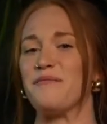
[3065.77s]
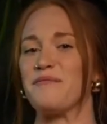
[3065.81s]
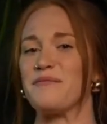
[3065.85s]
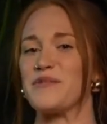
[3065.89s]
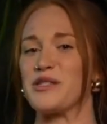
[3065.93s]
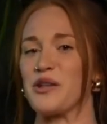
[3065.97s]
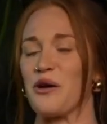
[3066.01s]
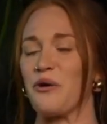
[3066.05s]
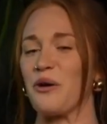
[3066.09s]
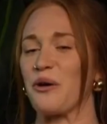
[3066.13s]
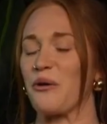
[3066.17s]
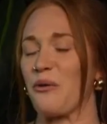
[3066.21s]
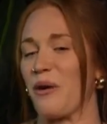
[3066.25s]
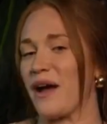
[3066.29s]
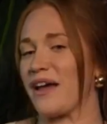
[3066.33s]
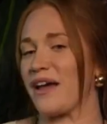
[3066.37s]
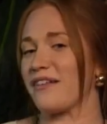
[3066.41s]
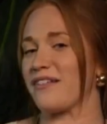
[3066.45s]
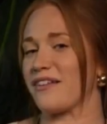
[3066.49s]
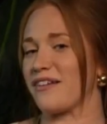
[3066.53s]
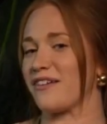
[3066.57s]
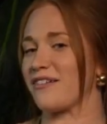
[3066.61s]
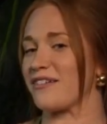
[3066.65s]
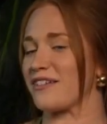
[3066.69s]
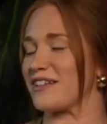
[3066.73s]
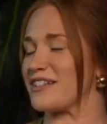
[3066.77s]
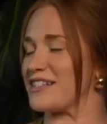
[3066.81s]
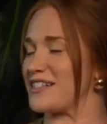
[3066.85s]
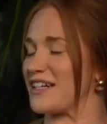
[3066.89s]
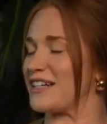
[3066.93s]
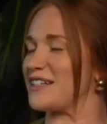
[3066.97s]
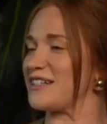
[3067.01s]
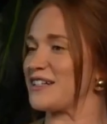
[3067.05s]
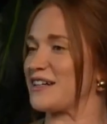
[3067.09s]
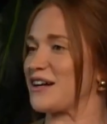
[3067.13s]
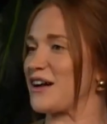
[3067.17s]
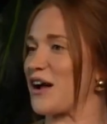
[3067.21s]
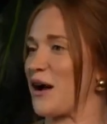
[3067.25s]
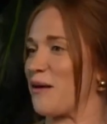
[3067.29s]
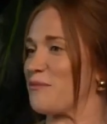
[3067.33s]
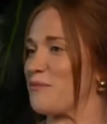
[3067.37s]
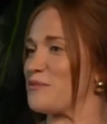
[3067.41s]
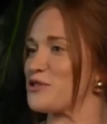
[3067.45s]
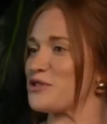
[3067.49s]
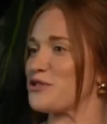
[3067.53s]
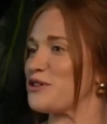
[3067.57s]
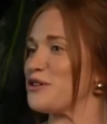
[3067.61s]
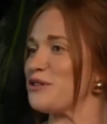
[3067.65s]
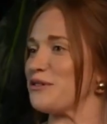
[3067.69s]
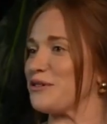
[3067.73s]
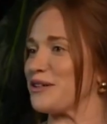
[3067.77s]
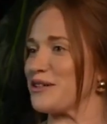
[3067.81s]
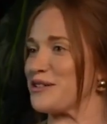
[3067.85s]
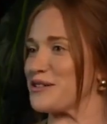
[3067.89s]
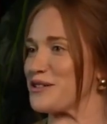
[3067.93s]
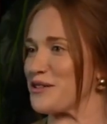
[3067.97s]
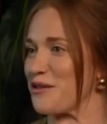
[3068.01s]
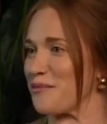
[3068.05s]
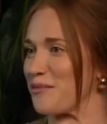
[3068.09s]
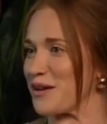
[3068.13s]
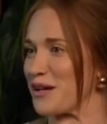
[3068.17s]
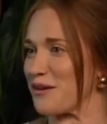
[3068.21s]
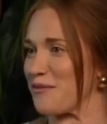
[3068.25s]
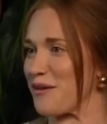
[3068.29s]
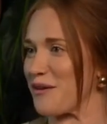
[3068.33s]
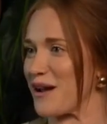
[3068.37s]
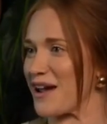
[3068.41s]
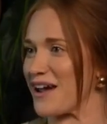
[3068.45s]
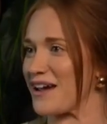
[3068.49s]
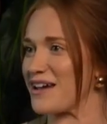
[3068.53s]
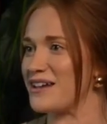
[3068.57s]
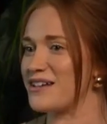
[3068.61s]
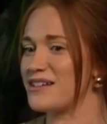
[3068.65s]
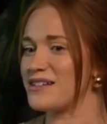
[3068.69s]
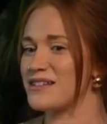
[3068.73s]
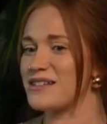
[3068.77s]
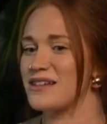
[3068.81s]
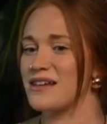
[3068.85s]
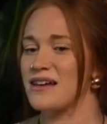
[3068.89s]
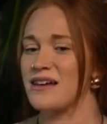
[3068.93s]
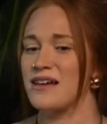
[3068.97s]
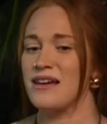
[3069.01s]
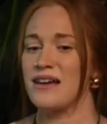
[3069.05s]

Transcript: So it quite literally did come true in so many ways.